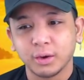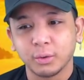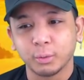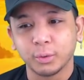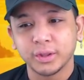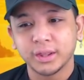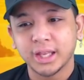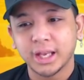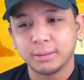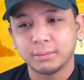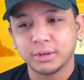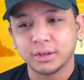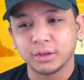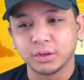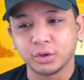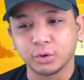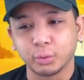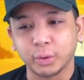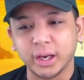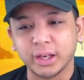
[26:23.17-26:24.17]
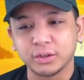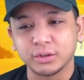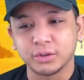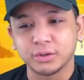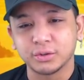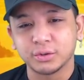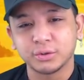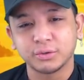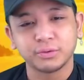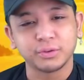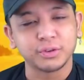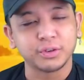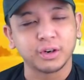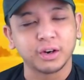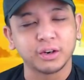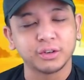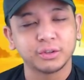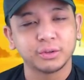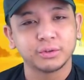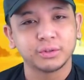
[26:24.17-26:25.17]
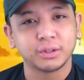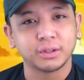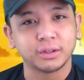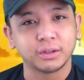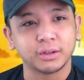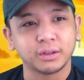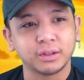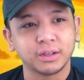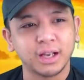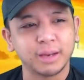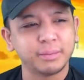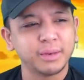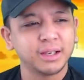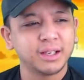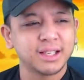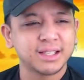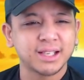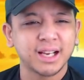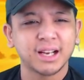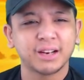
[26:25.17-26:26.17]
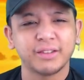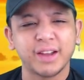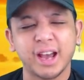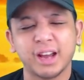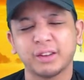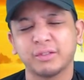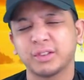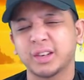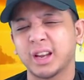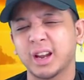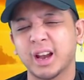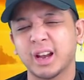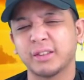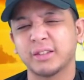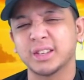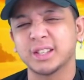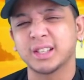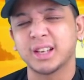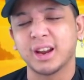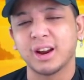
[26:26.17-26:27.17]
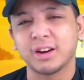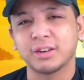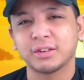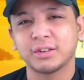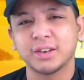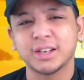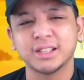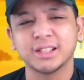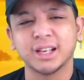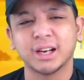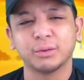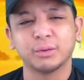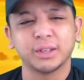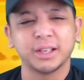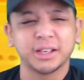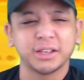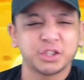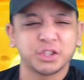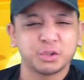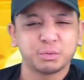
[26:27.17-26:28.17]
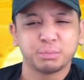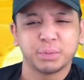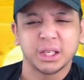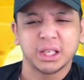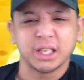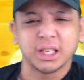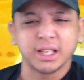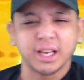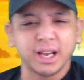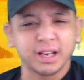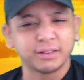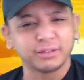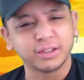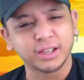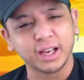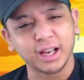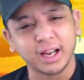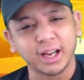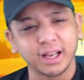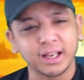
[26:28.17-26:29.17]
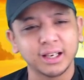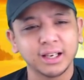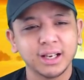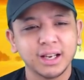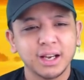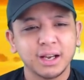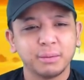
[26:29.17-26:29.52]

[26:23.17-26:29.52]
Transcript: Wouldn't that be a great jutsu for Naruto to learn? I mean, it's kind of out of his character. He's not really a speedy kind of guy.